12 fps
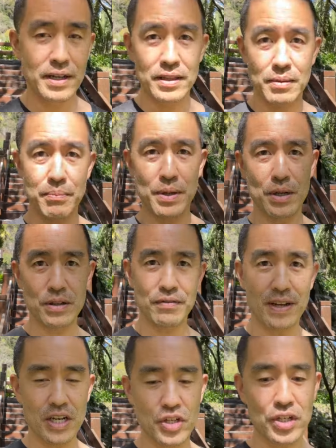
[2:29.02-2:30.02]
the middle of
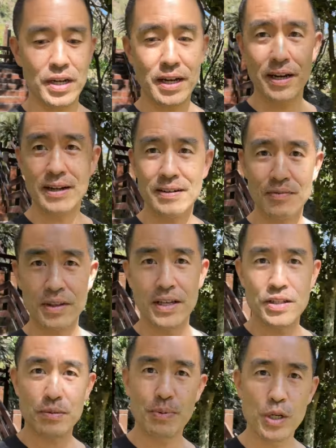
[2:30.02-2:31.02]
Asia,
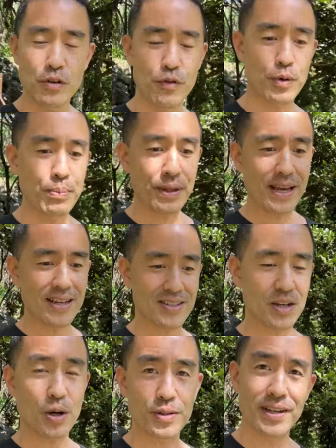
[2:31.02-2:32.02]
this beautiful place
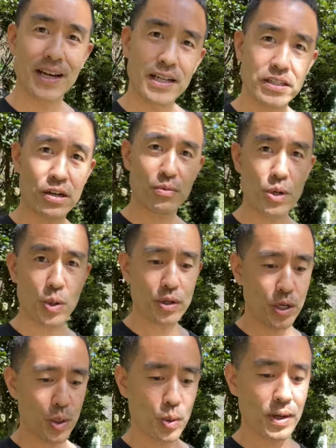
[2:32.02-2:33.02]
called
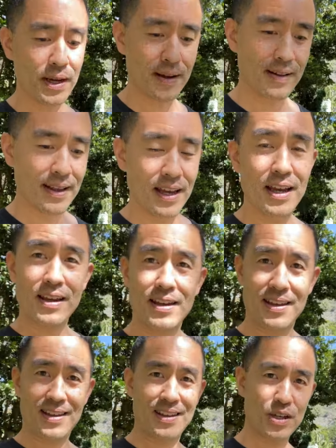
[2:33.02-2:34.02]
Taroko
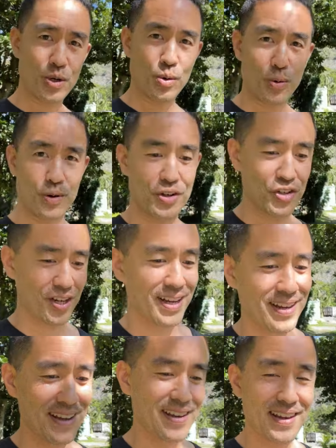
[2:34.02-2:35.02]
Gorge.
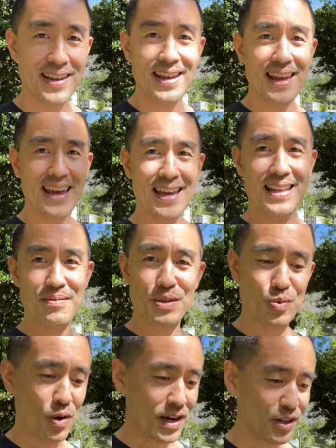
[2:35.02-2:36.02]
And I'm just
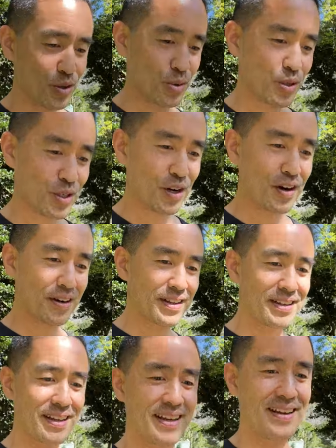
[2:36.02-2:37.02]
walking through this
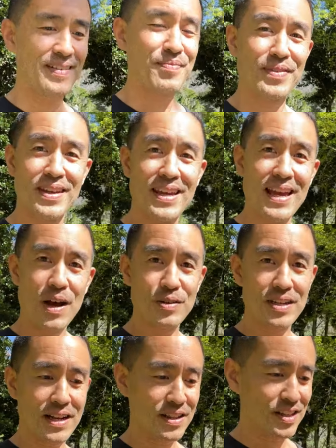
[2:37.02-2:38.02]
garden
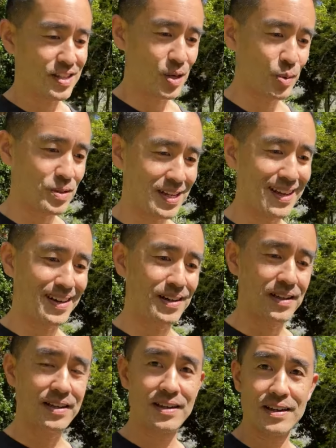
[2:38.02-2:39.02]
outside of this hotel
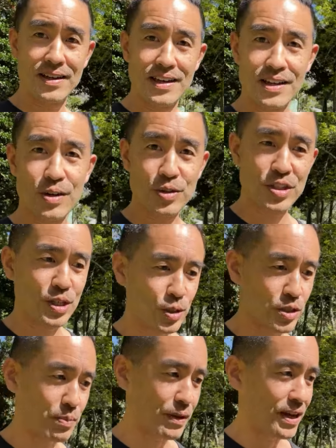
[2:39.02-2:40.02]
called
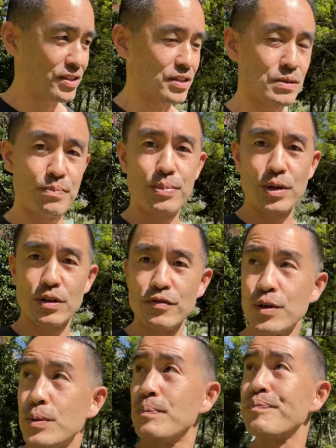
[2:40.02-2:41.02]
Silk's Place. It's
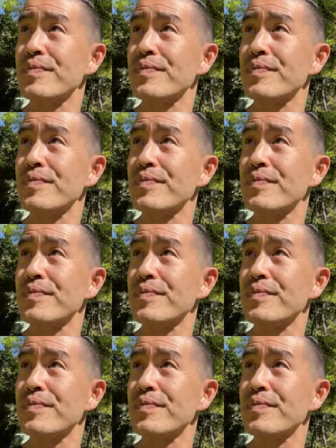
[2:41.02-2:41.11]
beautiful